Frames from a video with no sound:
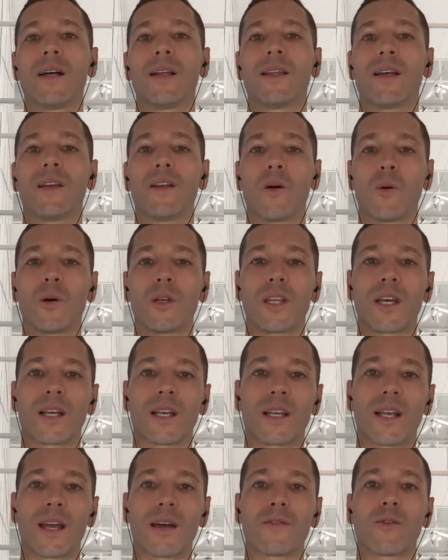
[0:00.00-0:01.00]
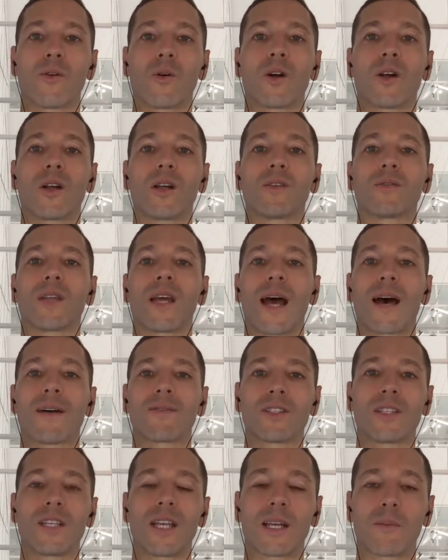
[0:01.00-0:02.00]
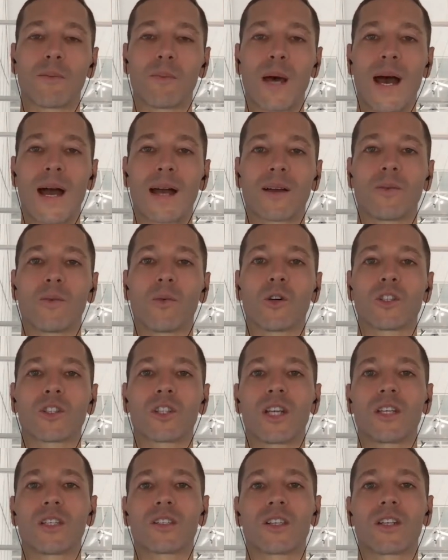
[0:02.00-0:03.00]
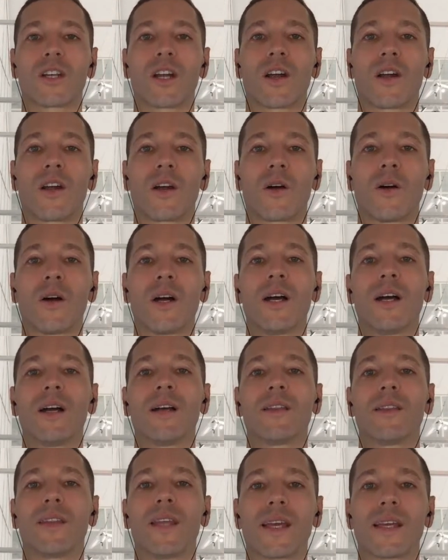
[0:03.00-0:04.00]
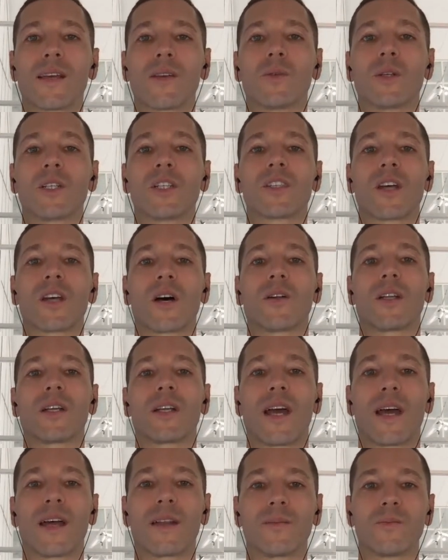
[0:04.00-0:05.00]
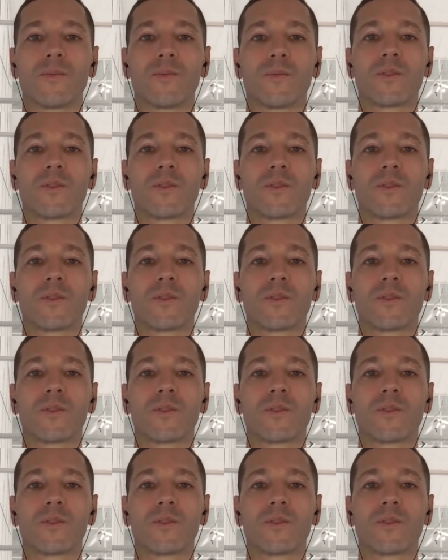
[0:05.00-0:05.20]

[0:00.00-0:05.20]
They know what they can get for it. If they have to take it back, worst case scenario, they can resell it again.